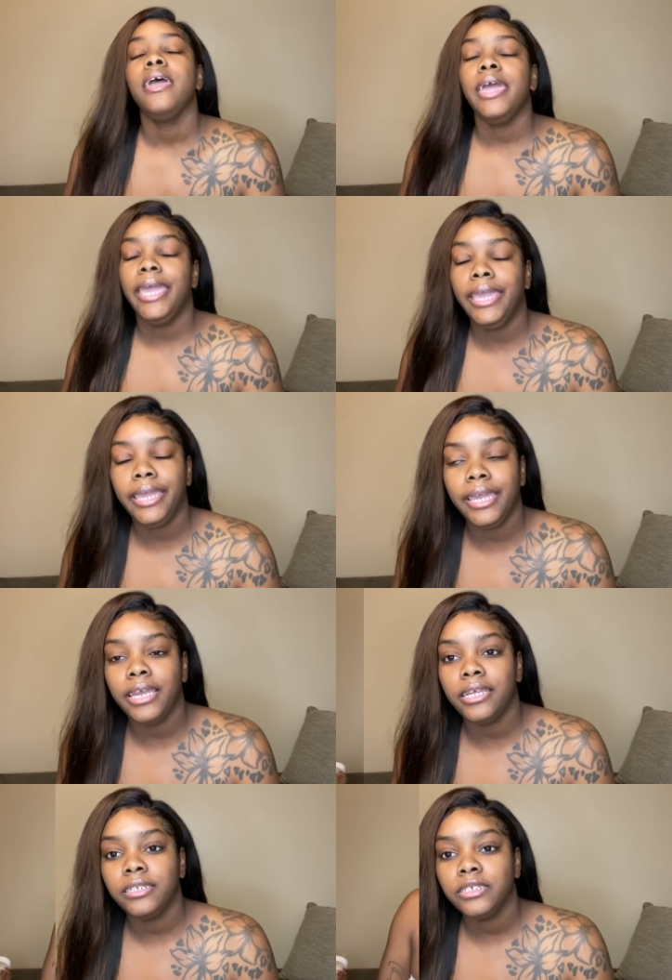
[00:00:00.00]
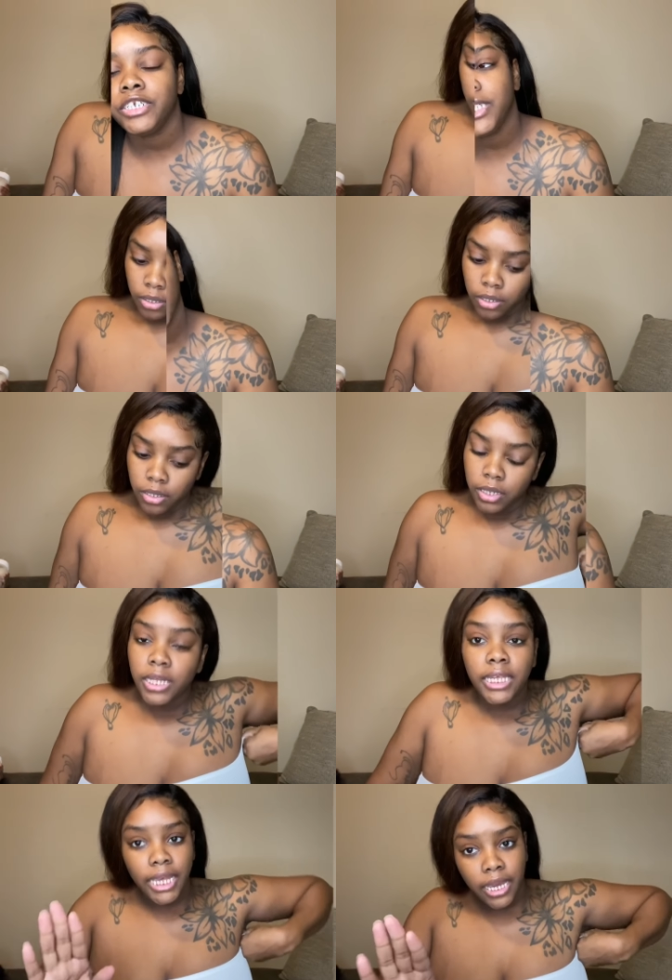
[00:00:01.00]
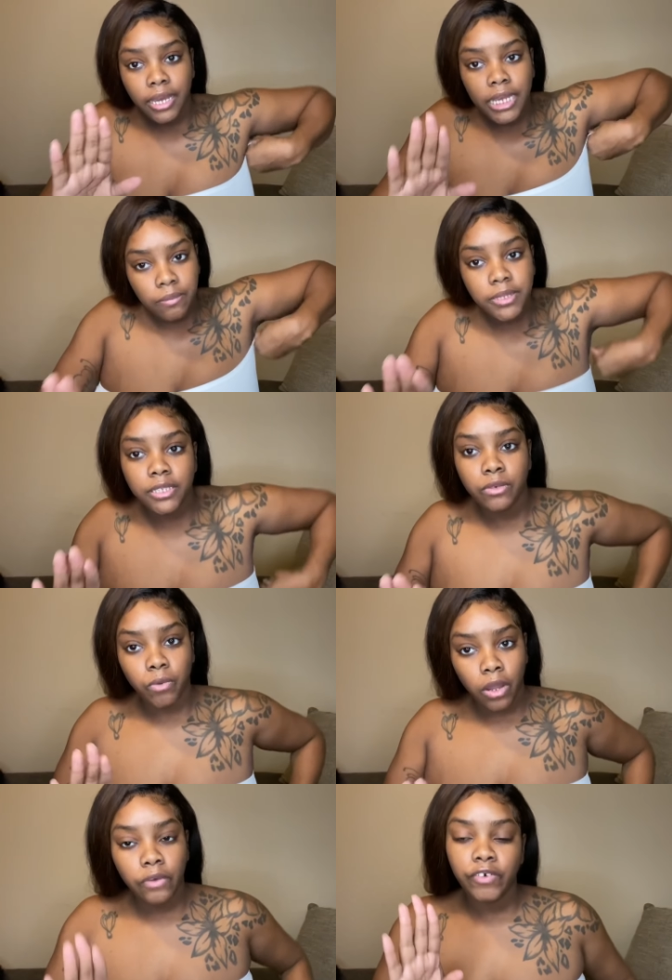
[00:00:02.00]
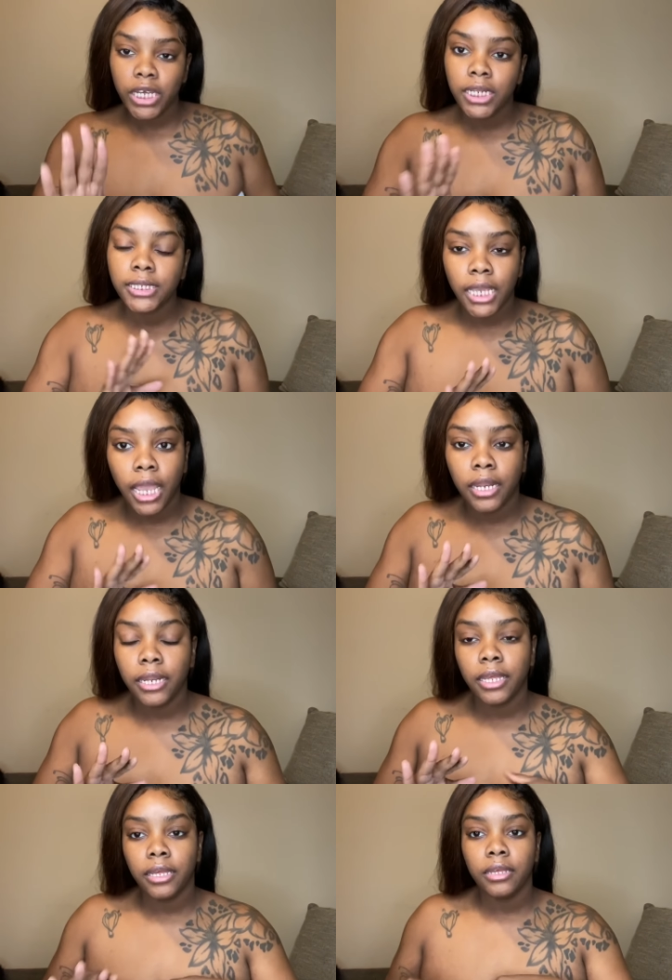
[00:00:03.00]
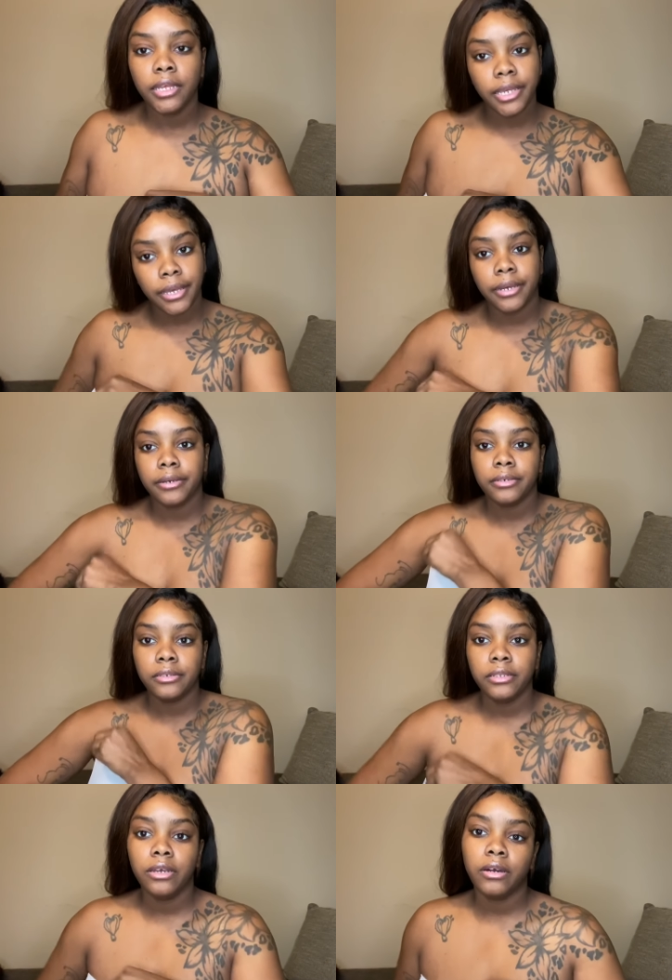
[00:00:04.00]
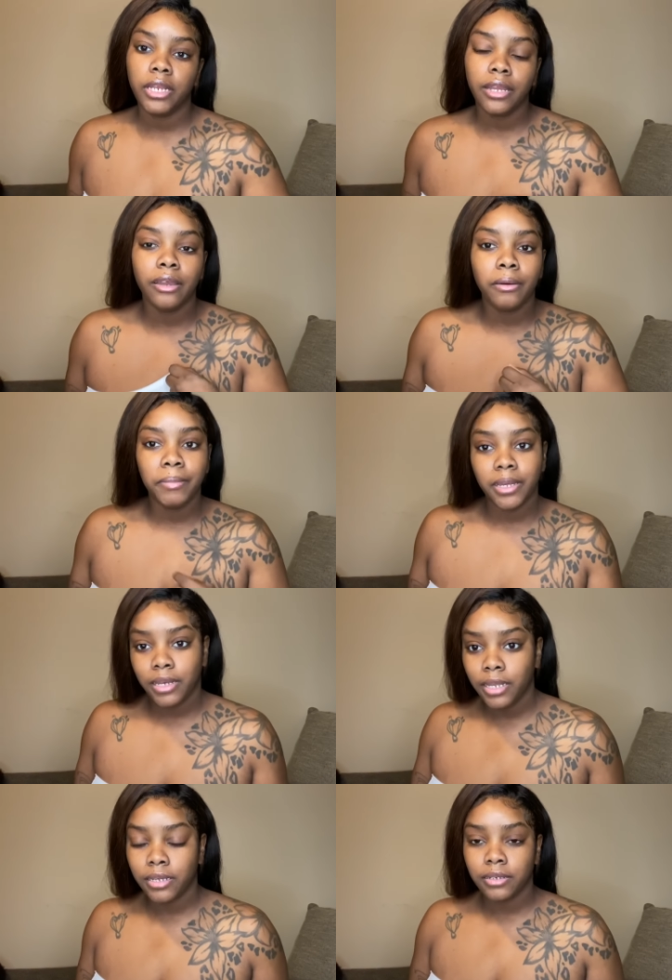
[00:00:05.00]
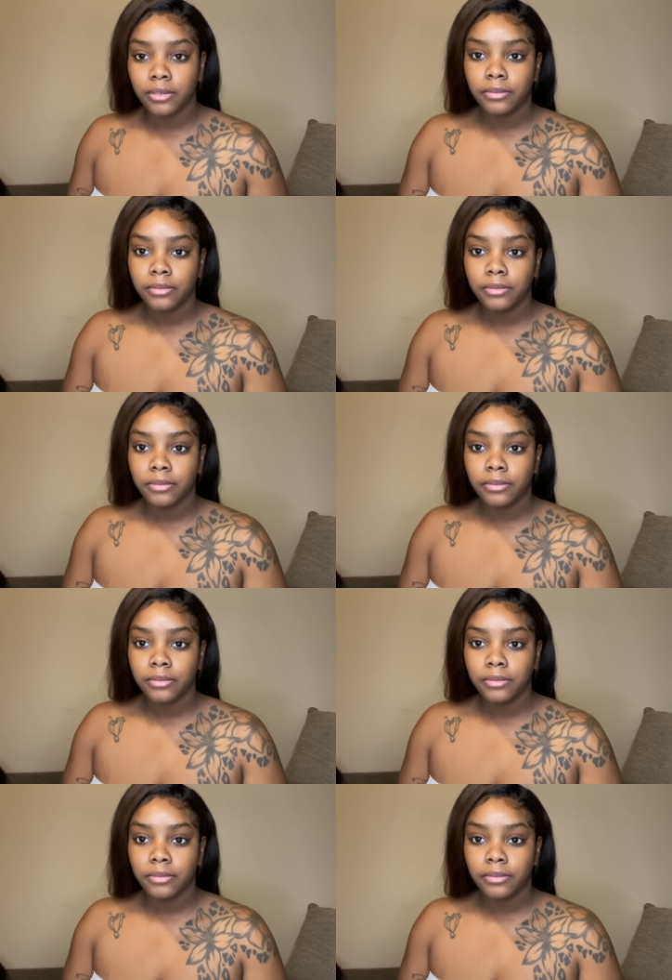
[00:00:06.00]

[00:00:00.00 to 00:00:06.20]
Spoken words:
And she ain't had no issue with it. Yeah, he was in the wrong for entertaining it. Yeah, you know, a nigga gonna be a nigga.